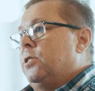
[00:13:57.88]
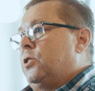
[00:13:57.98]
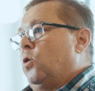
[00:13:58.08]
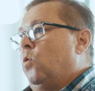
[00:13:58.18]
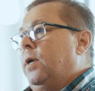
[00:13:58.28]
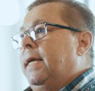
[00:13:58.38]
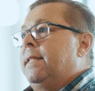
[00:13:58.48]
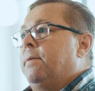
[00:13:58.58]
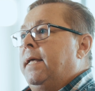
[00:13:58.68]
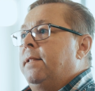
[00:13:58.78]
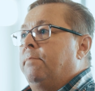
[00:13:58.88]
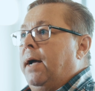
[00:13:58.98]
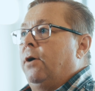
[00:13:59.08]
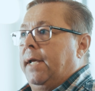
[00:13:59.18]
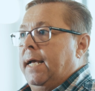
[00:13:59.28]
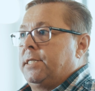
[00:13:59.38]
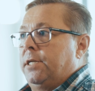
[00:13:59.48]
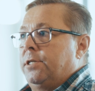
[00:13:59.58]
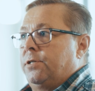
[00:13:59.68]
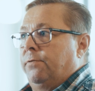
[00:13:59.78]
And so in the biogas
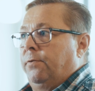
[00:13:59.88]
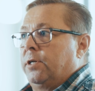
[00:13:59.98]
industry, for